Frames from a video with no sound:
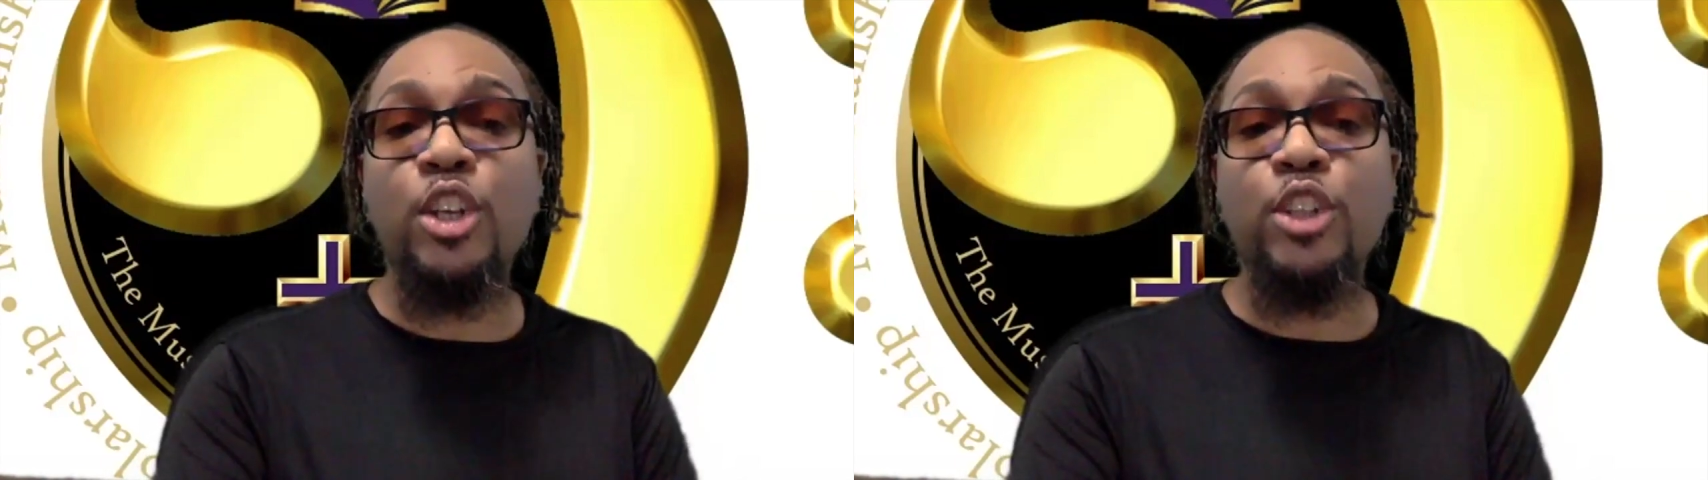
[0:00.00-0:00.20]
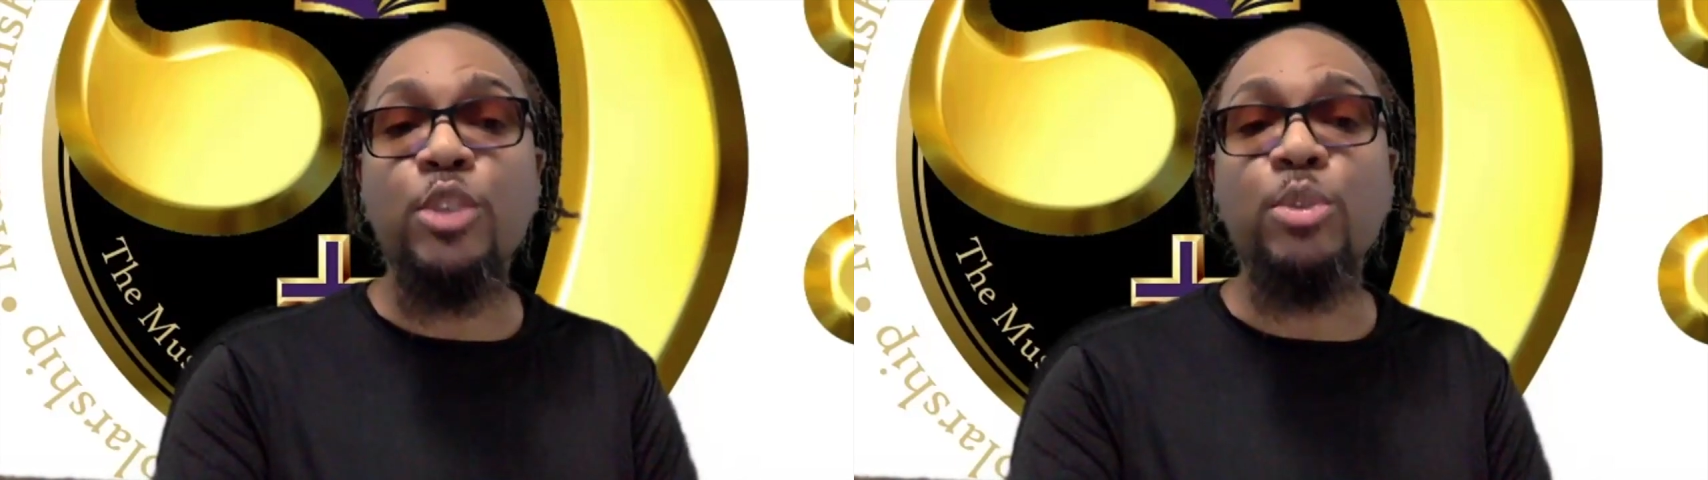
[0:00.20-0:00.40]

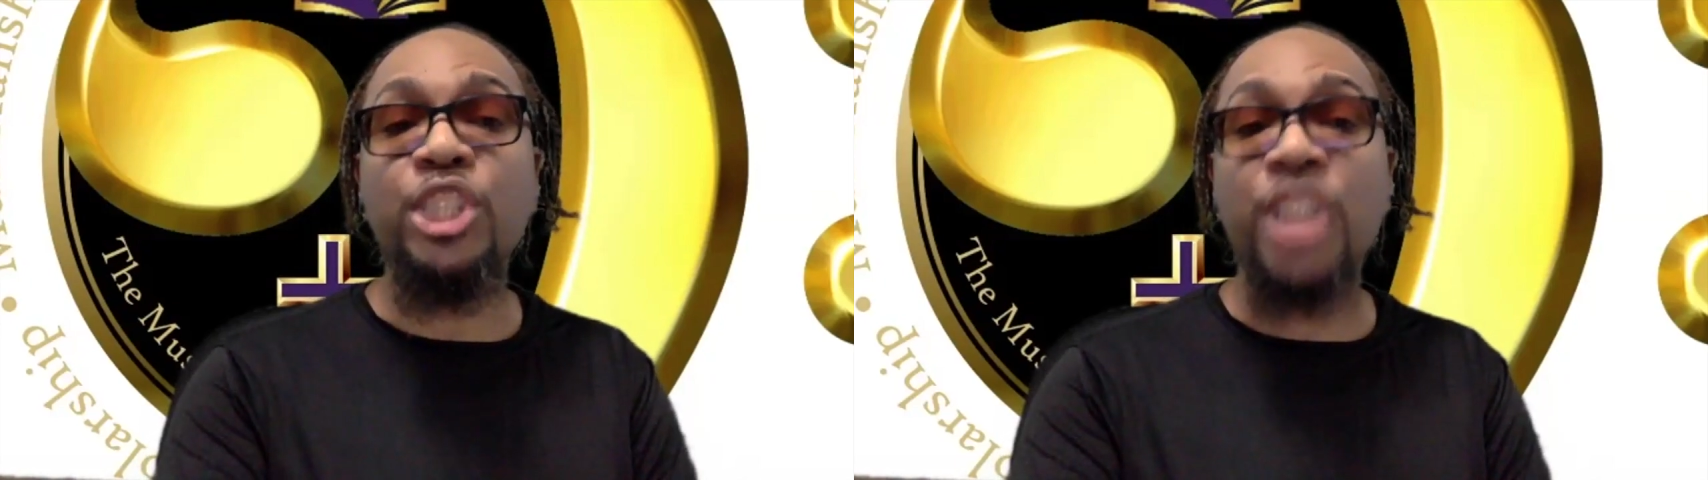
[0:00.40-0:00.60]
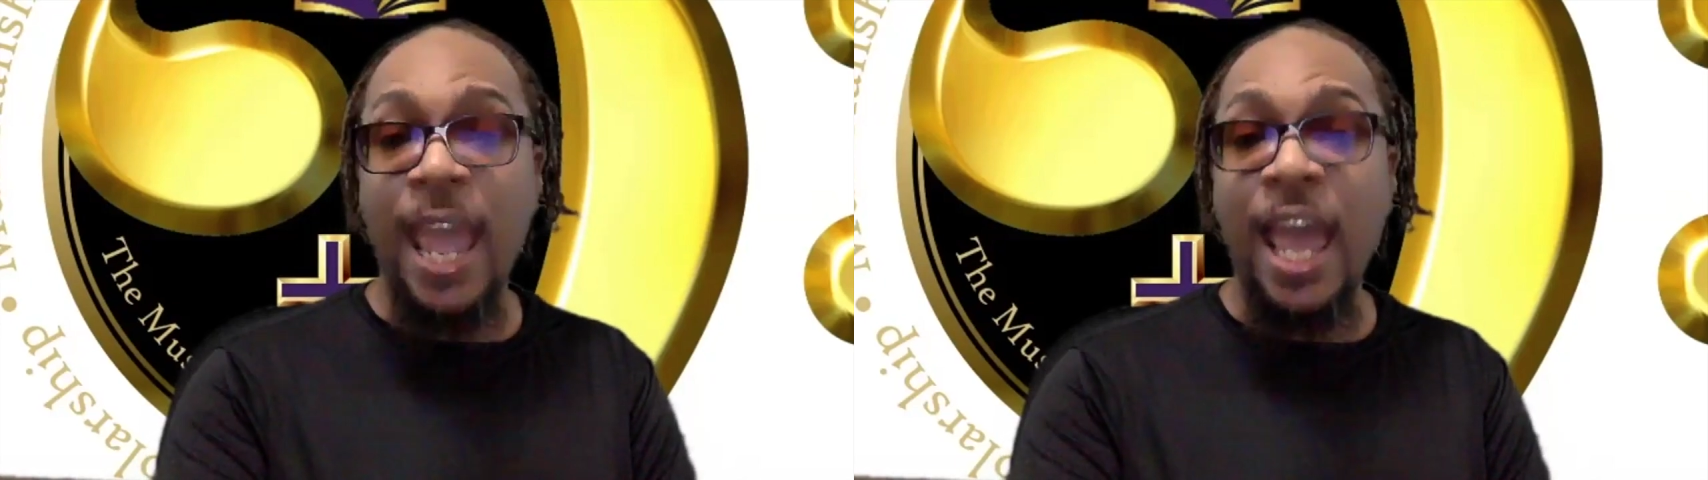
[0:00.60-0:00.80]
you
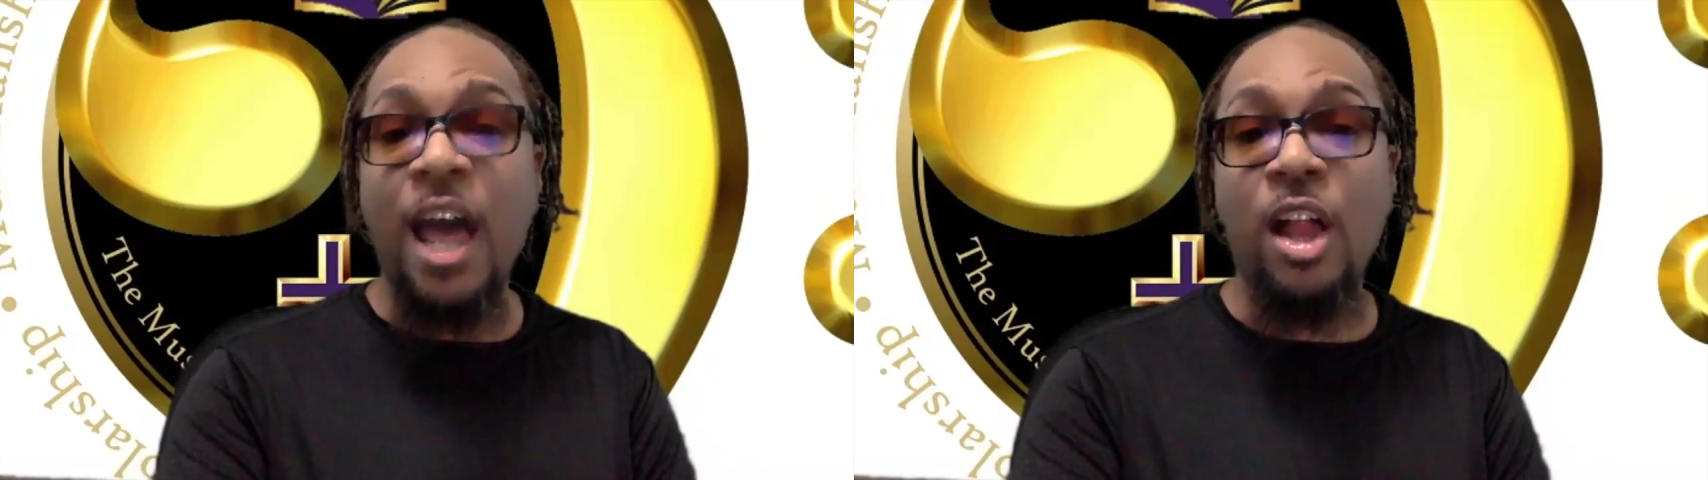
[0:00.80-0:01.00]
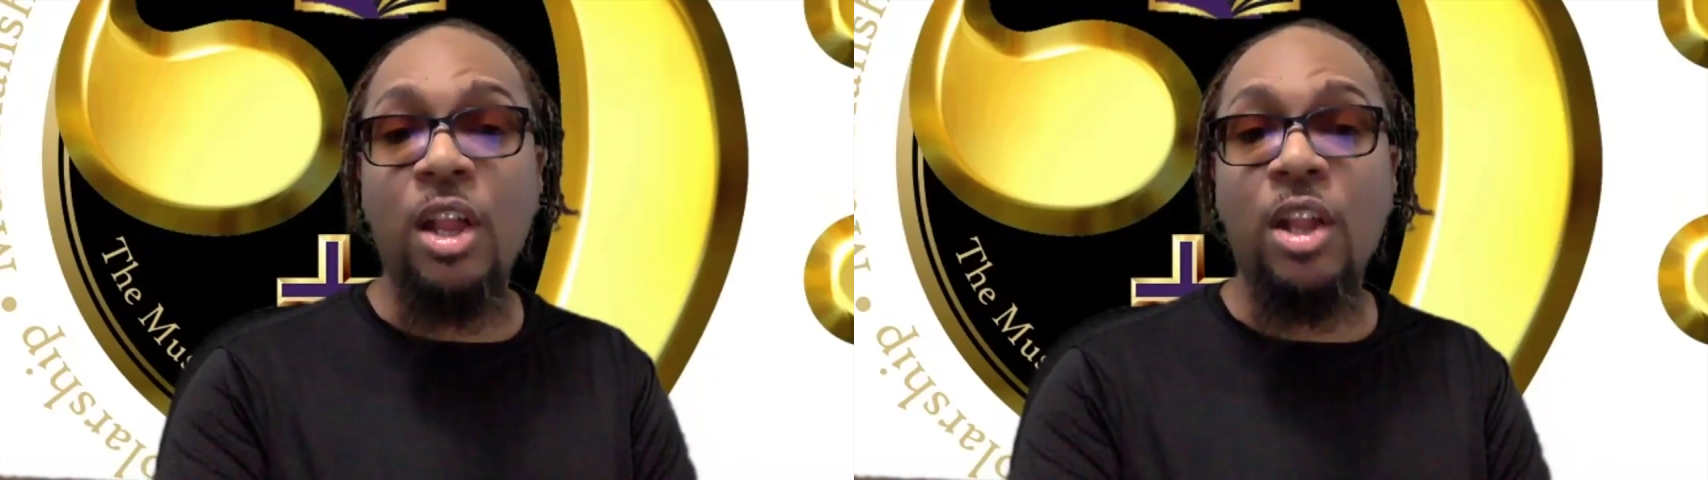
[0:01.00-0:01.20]
shall